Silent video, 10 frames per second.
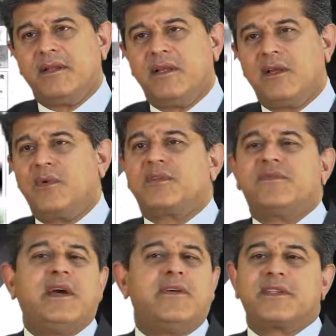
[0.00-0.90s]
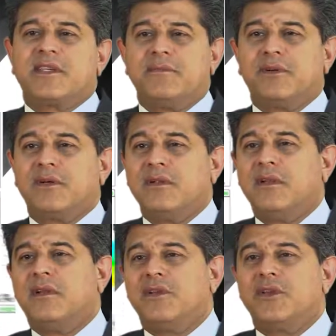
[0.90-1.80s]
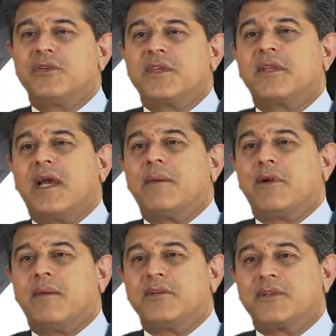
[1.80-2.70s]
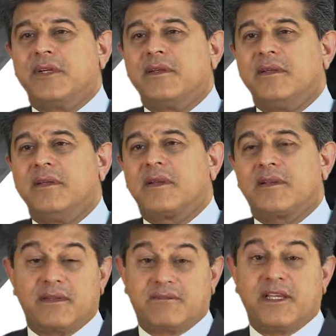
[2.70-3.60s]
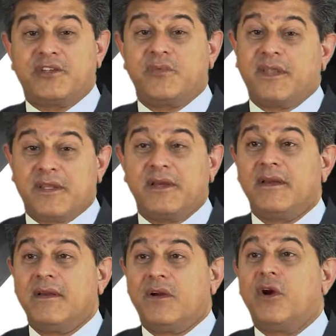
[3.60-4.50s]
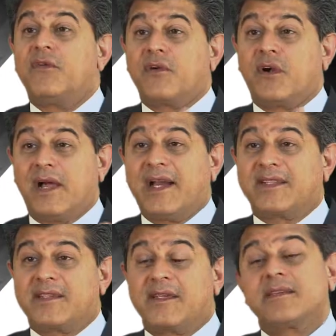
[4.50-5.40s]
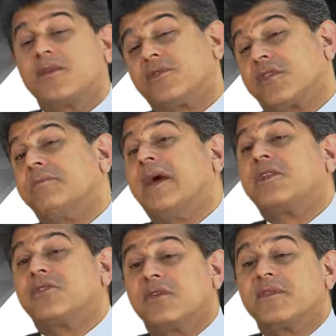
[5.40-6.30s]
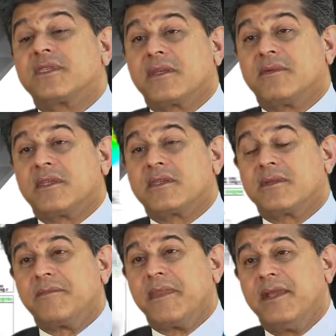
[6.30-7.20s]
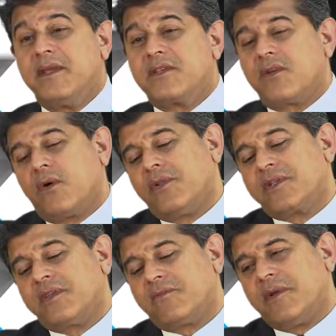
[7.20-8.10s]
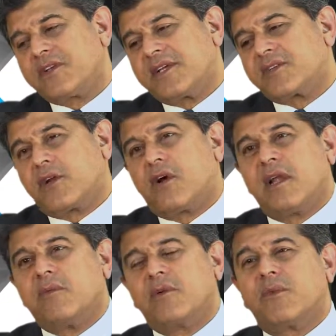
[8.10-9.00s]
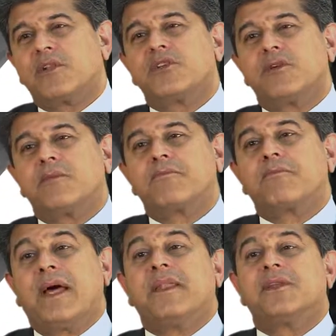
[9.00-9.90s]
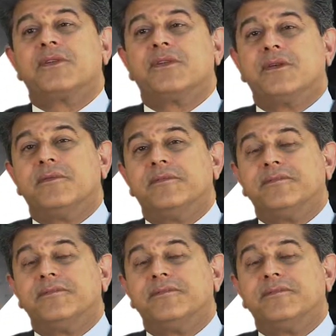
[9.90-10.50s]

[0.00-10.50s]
Well, it's very simple using aberrometry, because it tells you what the overall axis is and also the magnitude of astigmatism. So all this information has to correlate with what you're planning to do.